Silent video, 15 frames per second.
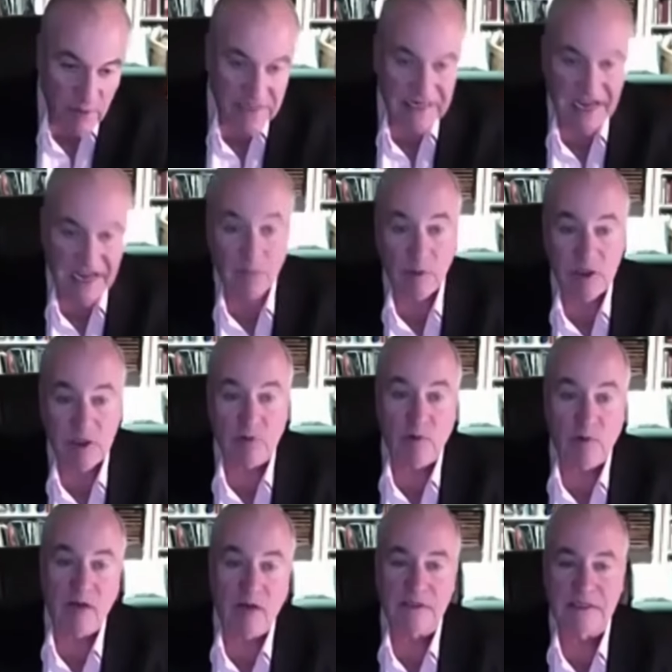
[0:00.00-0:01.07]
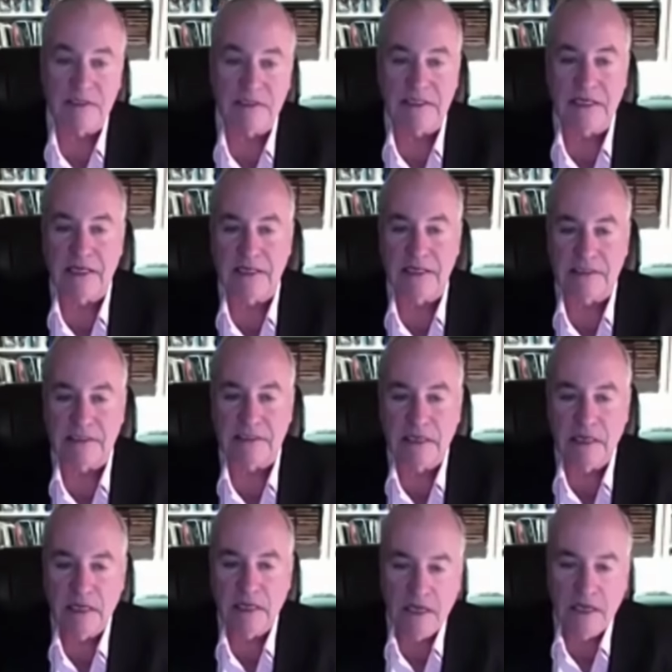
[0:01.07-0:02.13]
damage around the state,
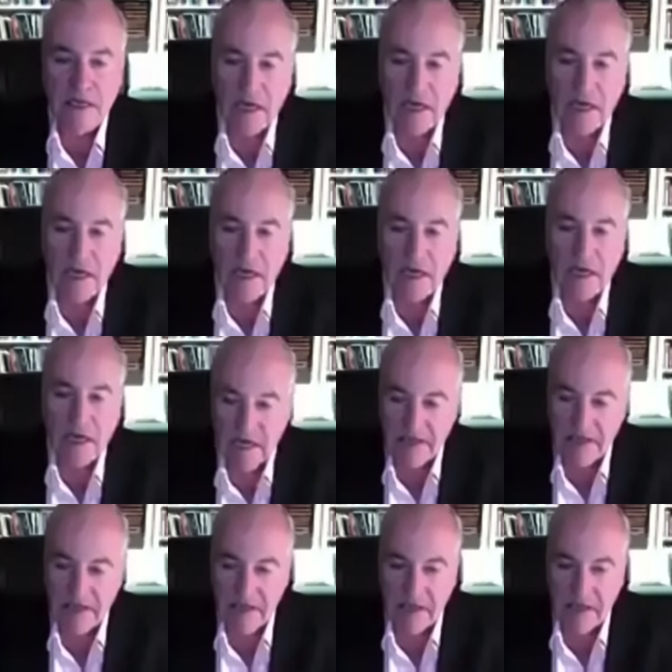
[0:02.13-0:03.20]
I think